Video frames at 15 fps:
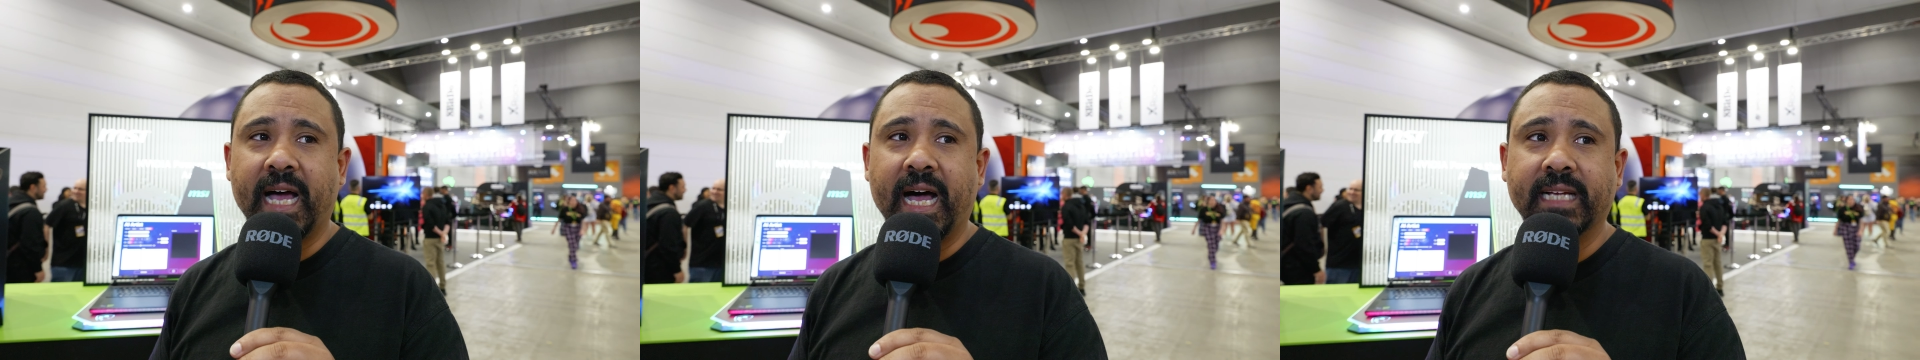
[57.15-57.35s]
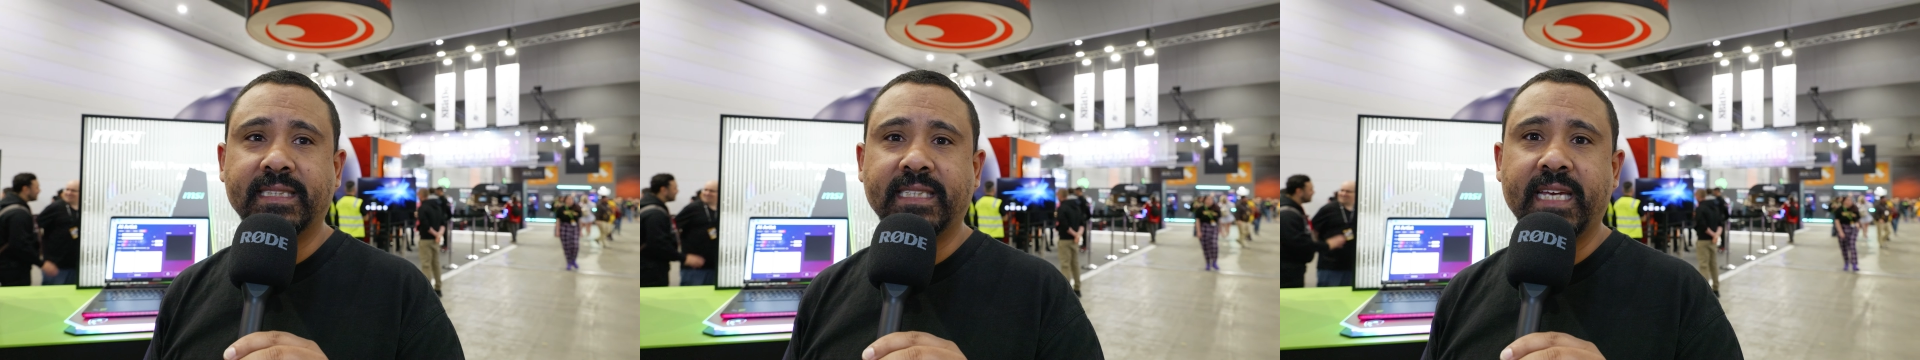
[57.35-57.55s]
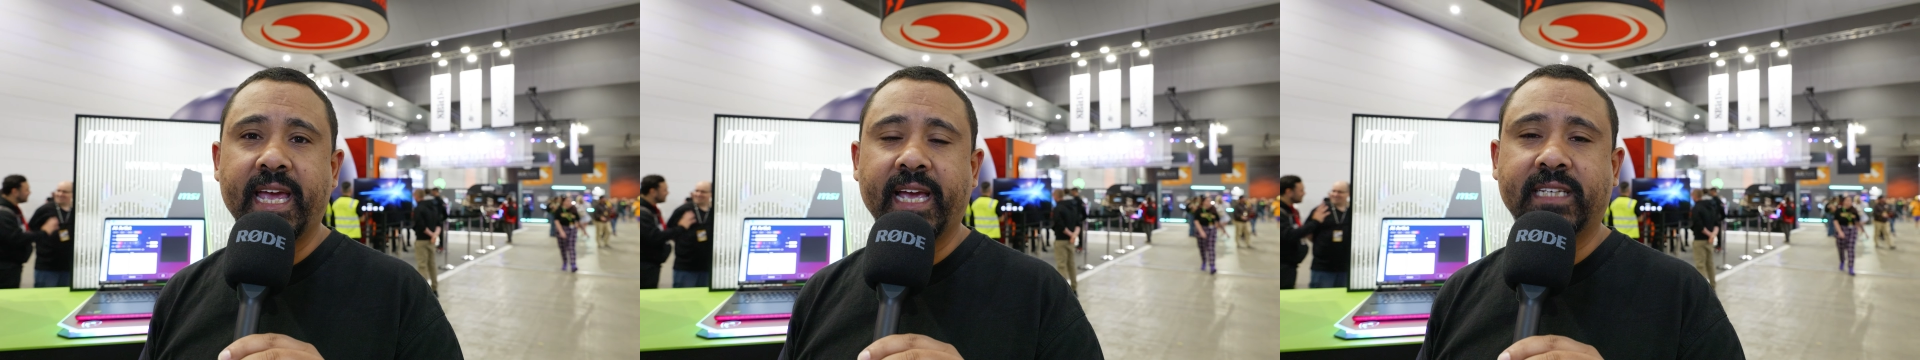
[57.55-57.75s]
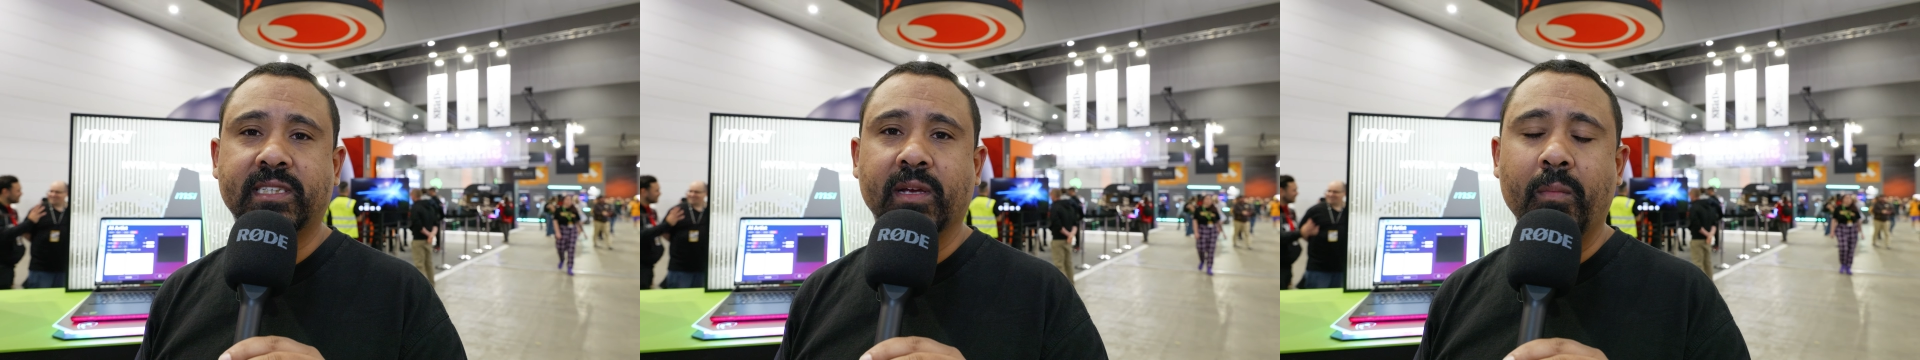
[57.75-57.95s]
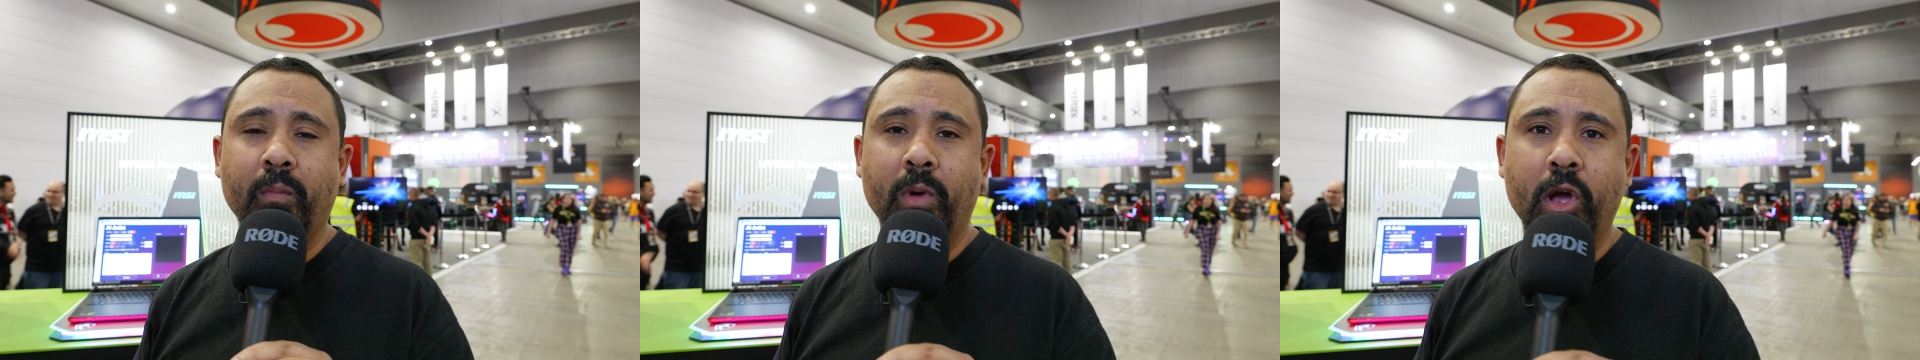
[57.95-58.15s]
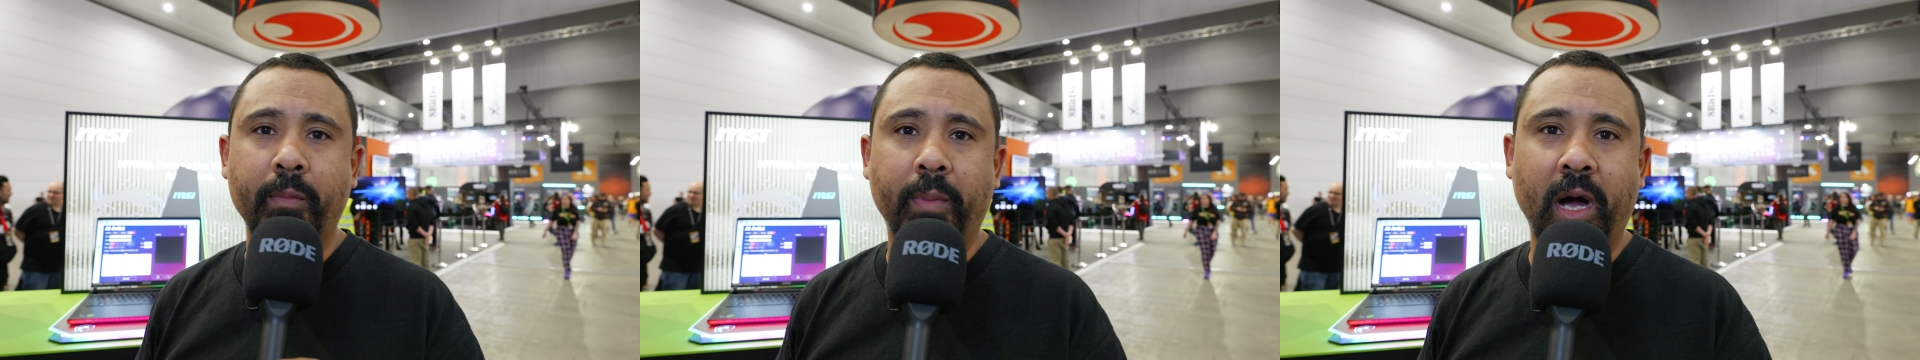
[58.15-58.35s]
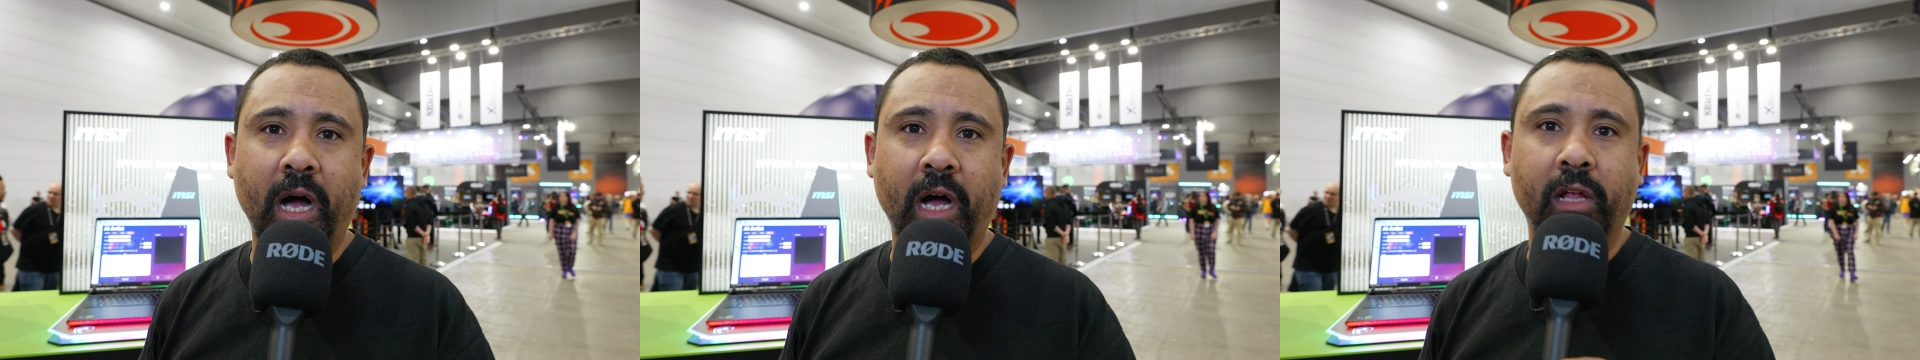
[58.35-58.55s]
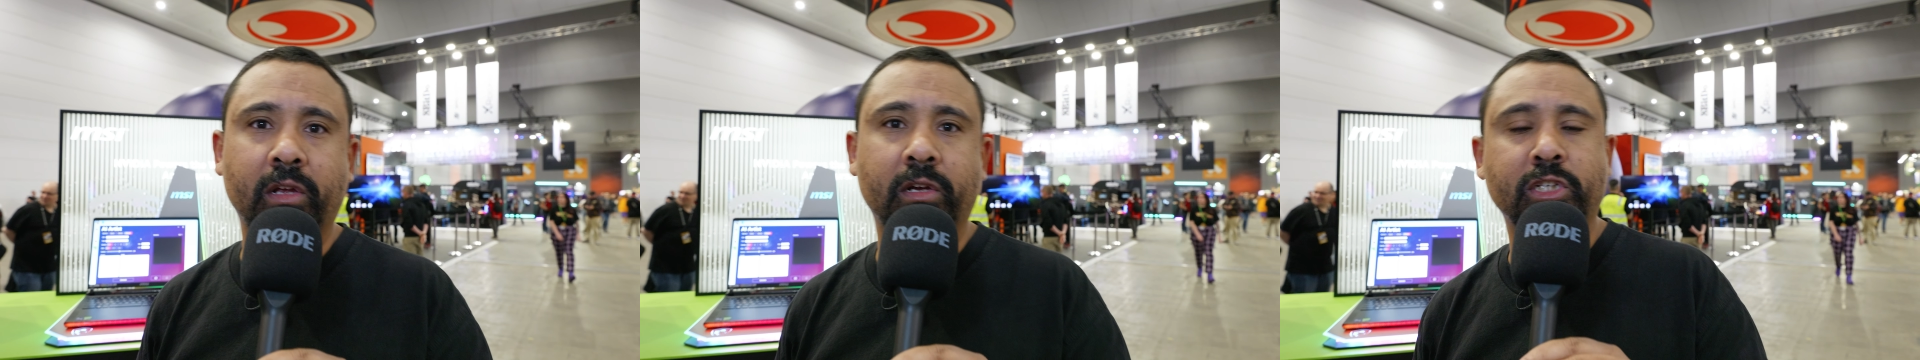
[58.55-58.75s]
RTX
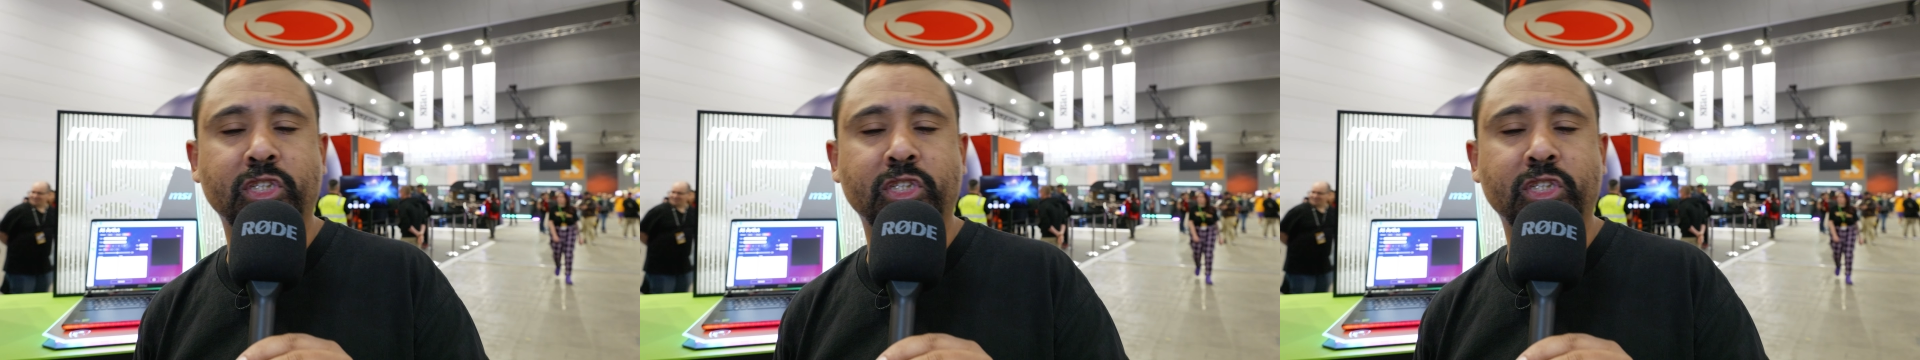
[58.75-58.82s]
mobile